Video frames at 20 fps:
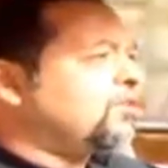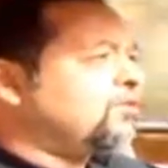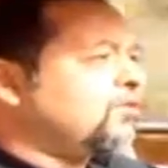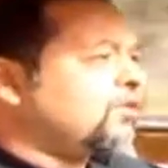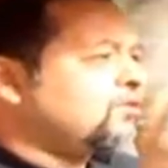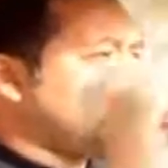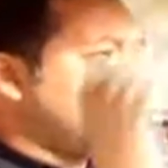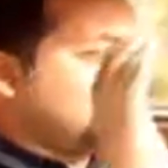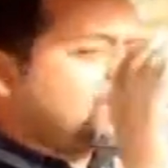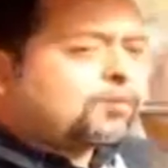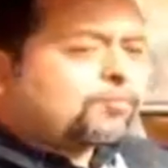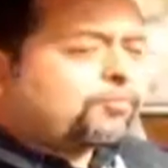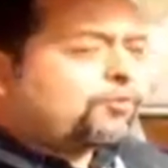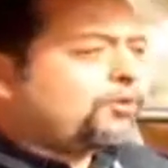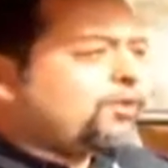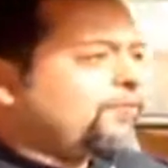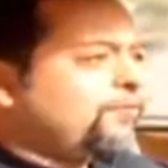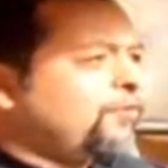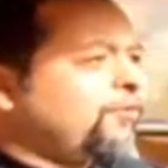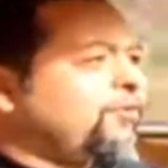It's just
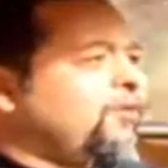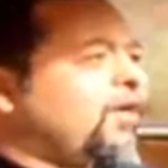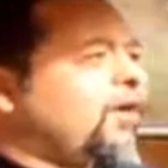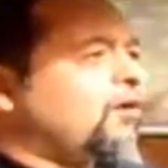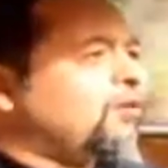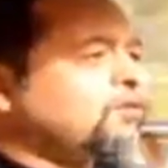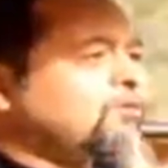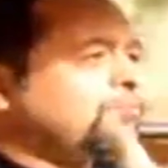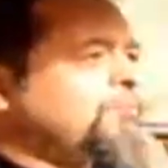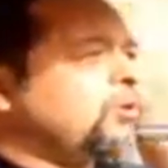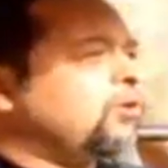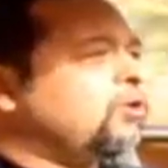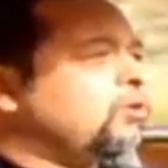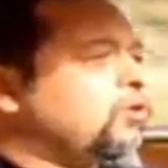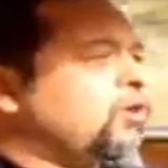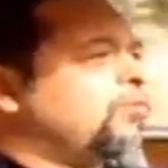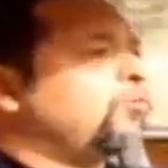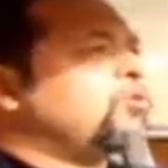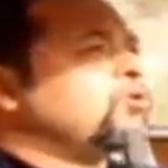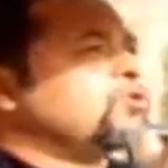put your foot down, spool the
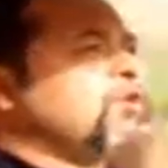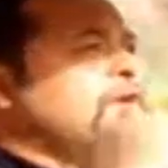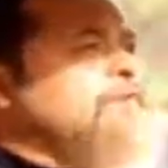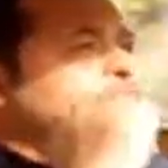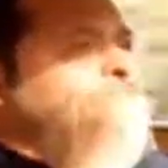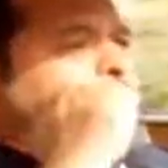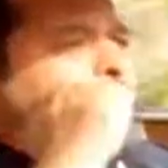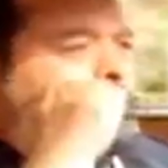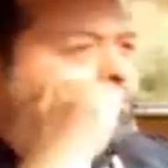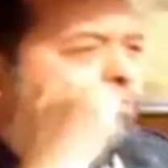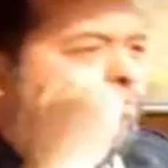turbos up and